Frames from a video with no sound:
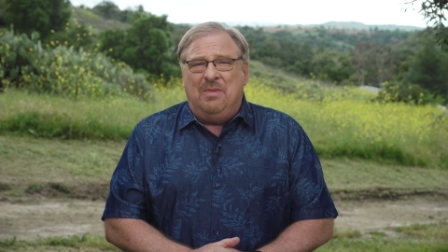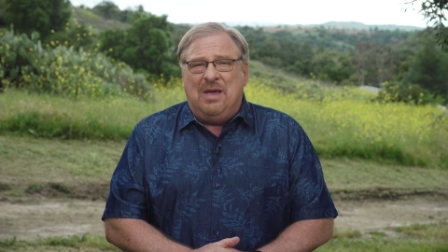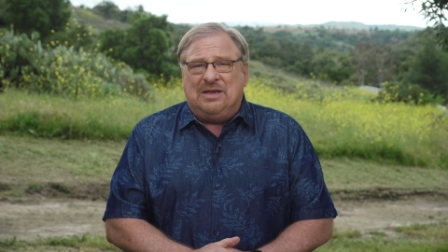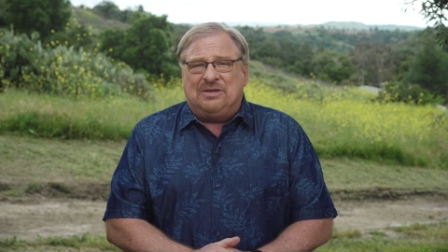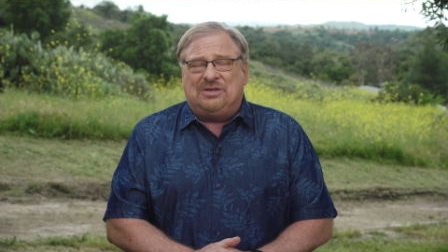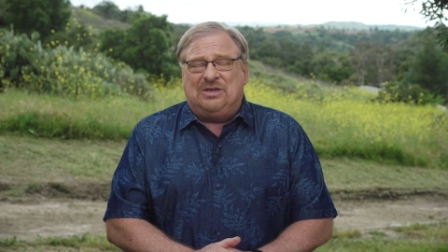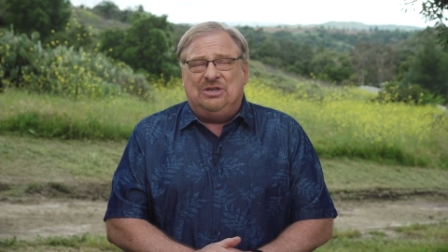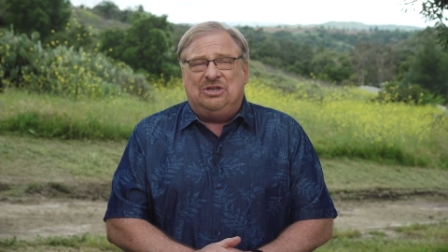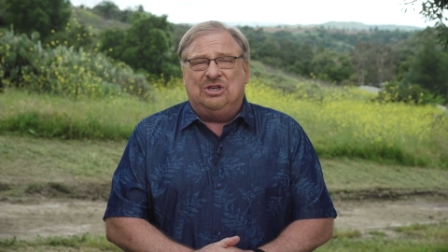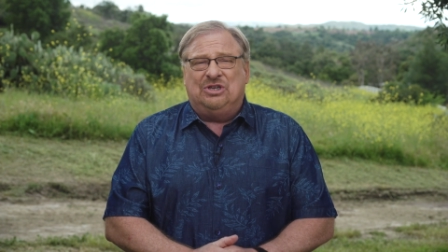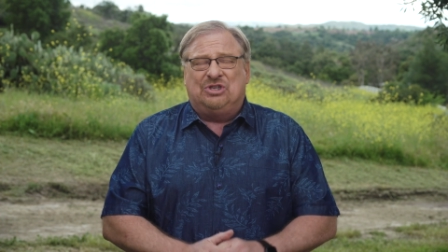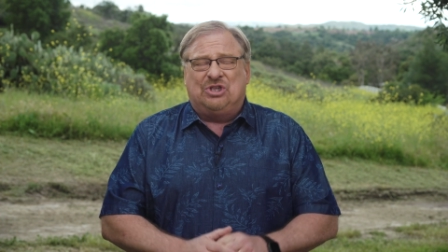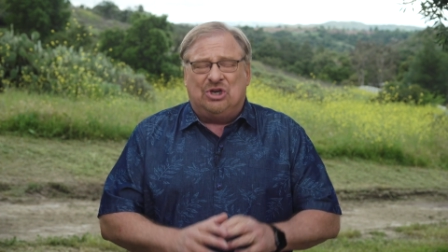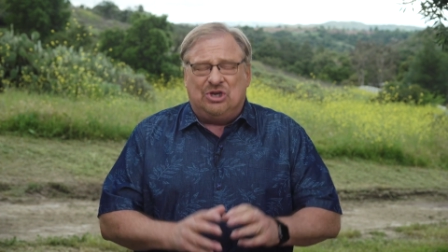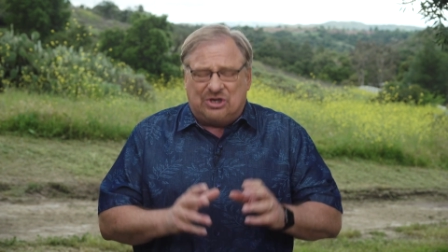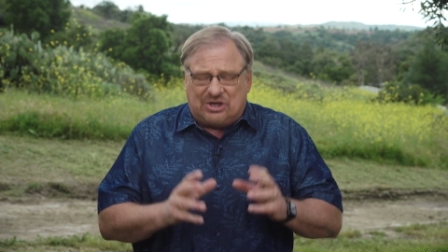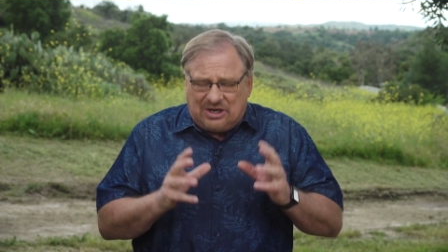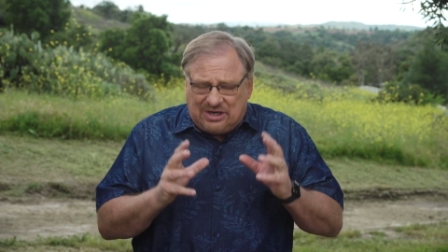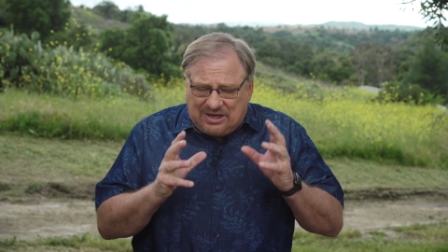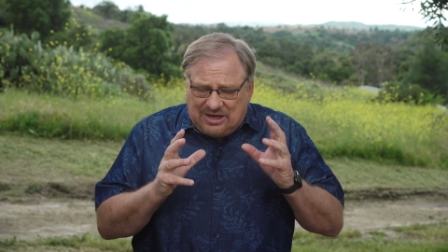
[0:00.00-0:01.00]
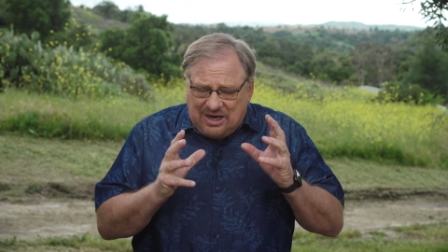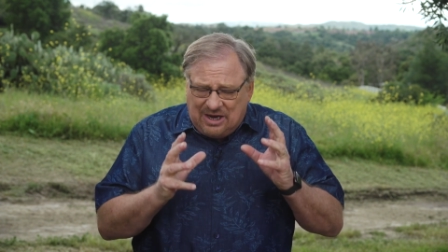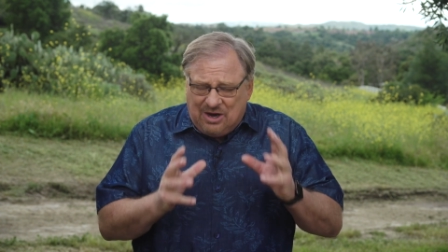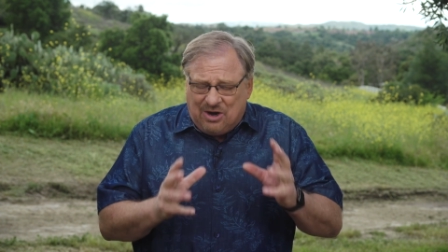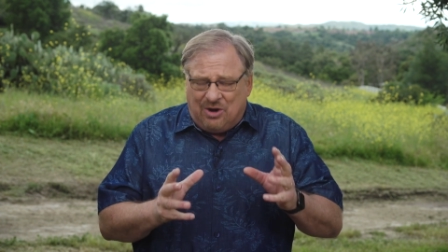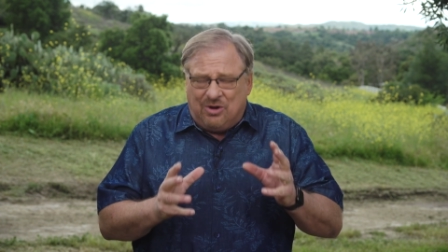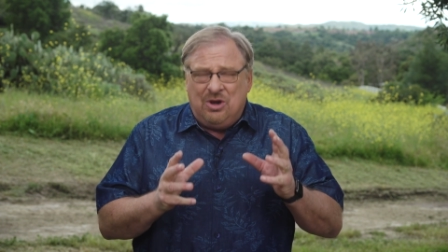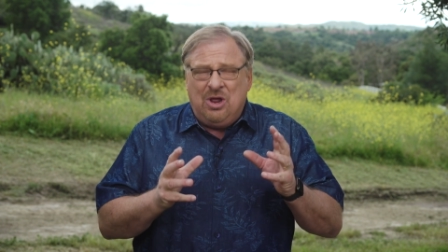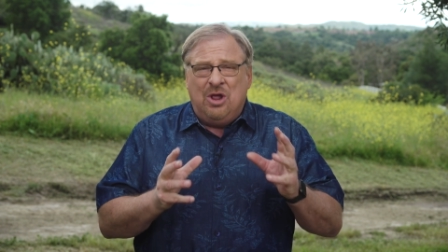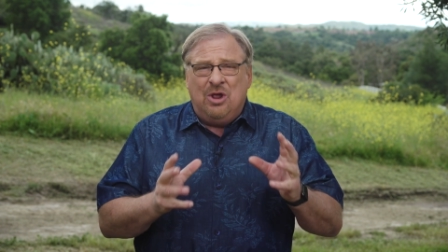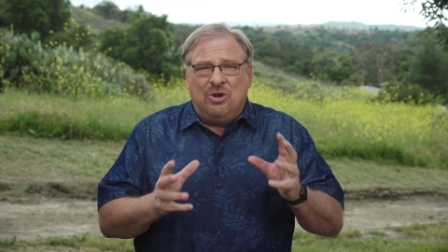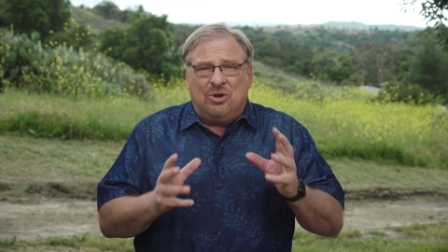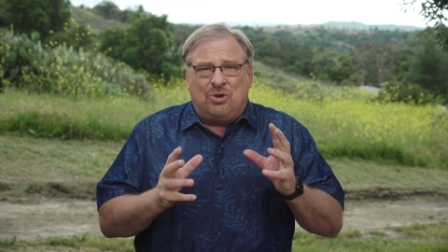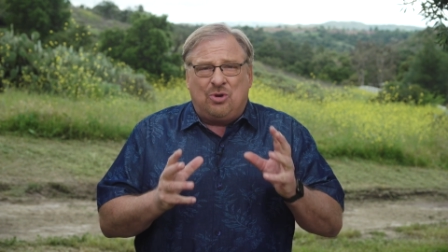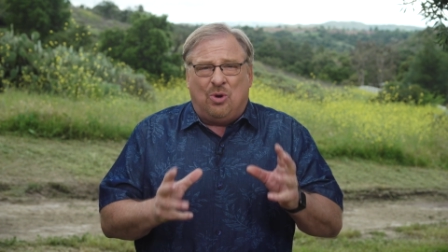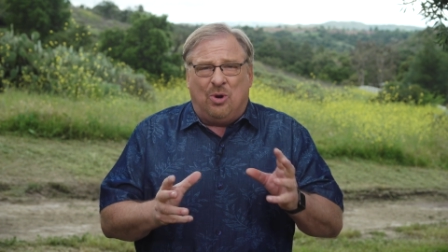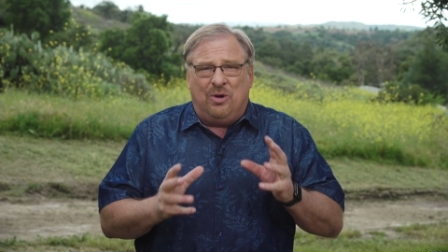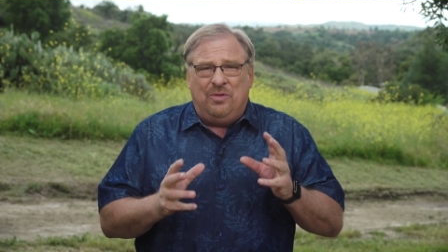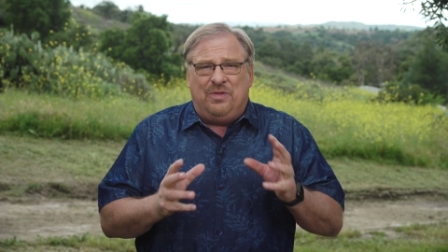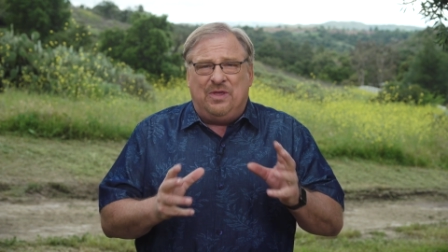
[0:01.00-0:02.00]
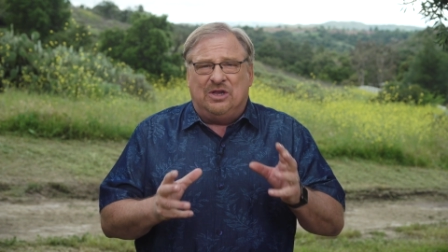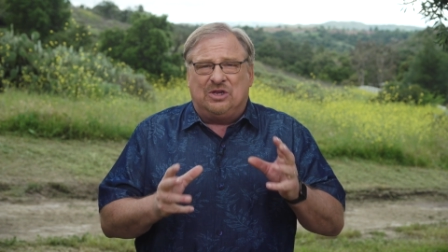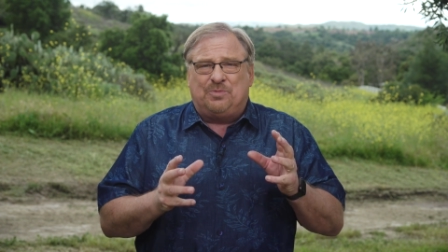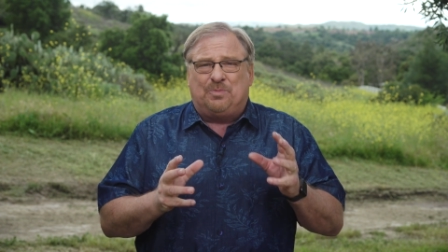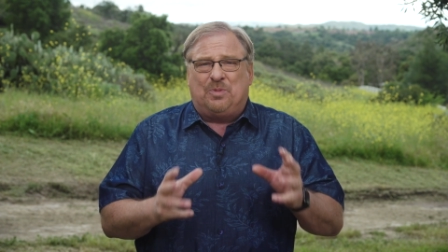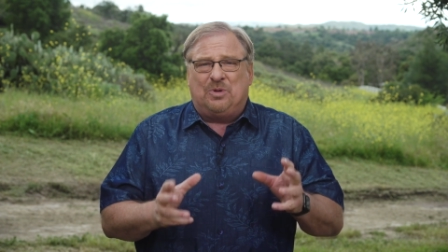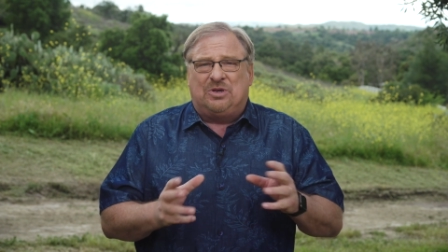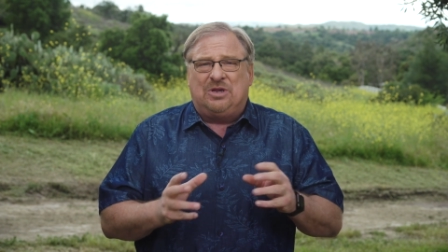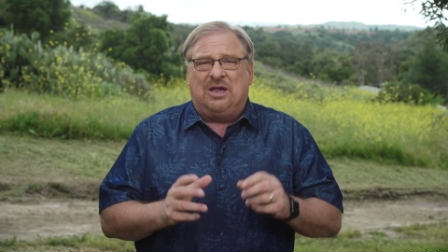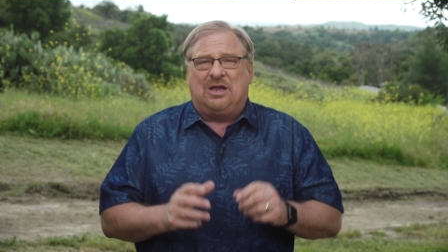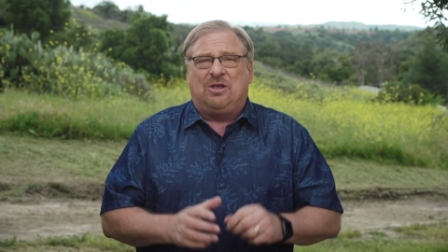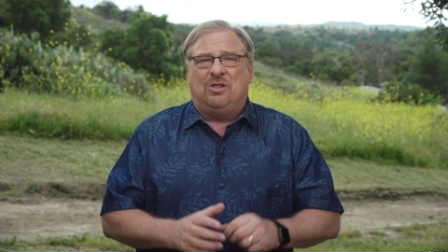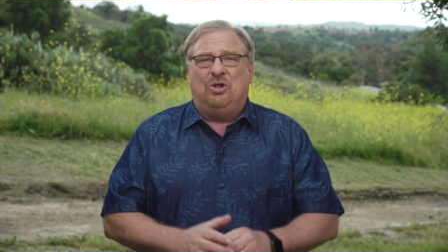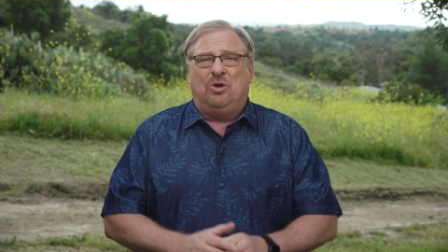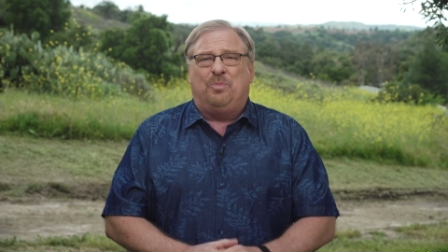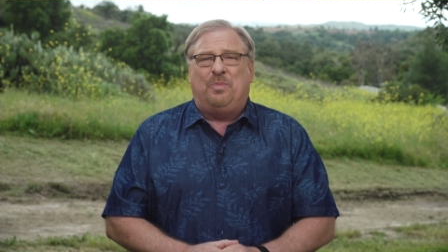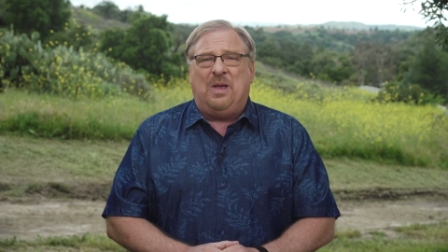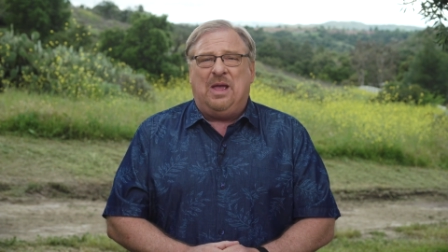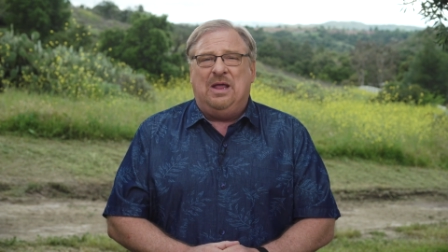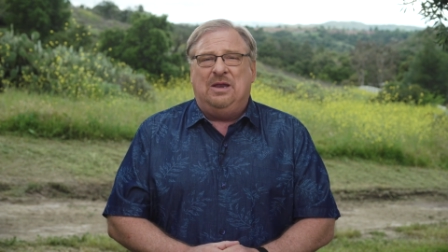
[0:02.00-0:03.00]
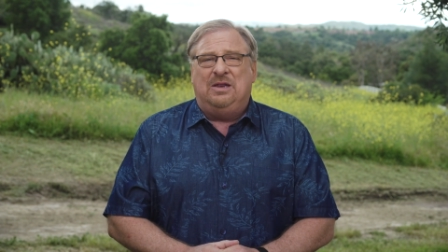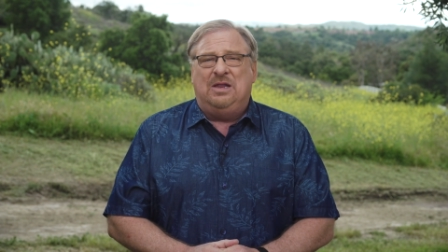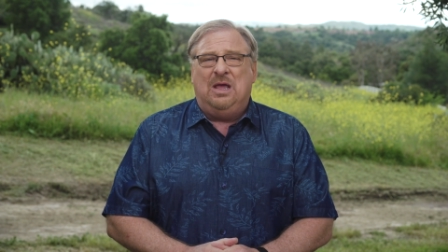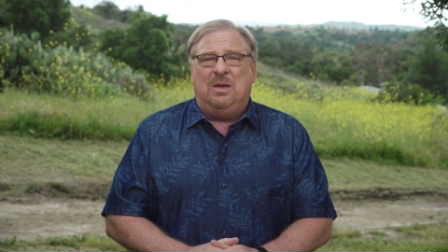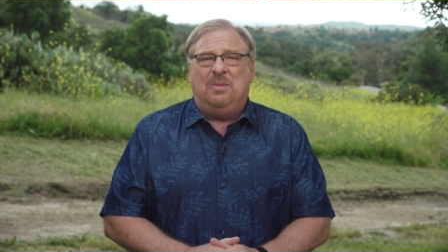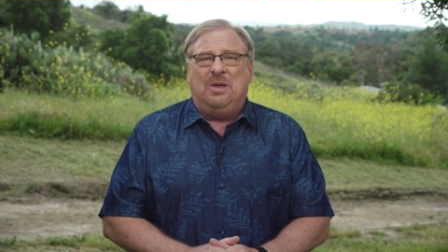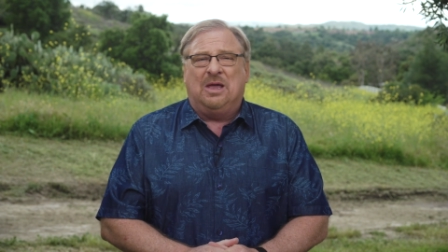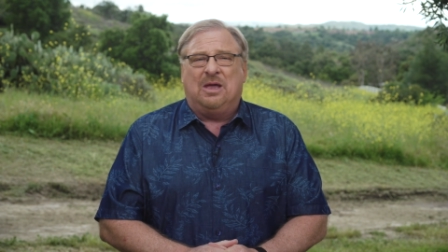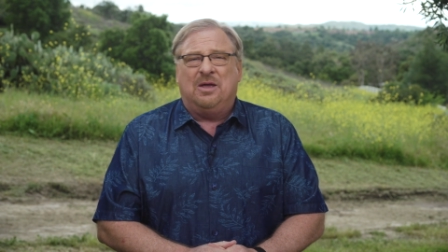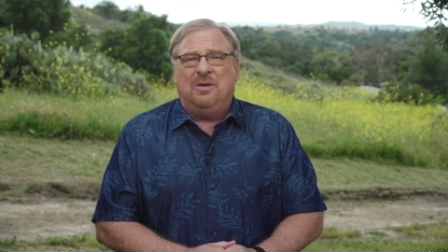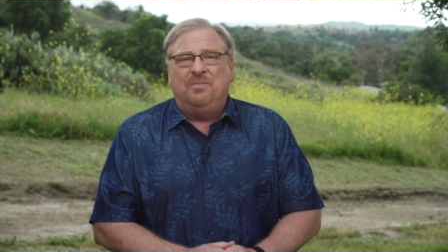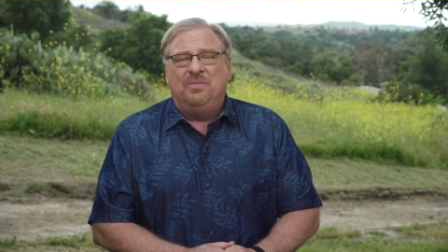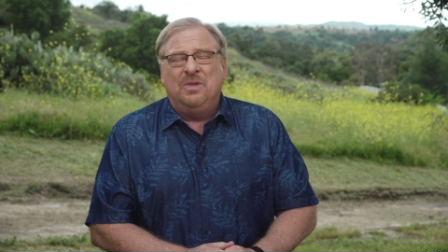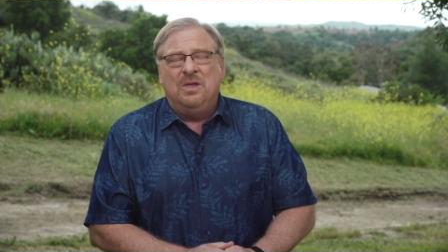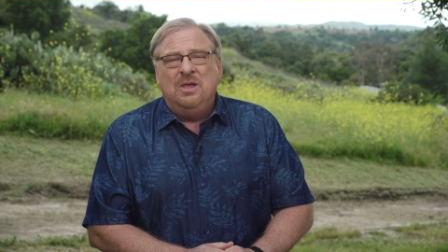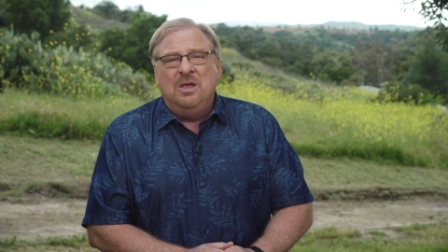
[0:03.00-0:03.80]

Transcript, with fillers: messages that are geared toward this particular pandemic.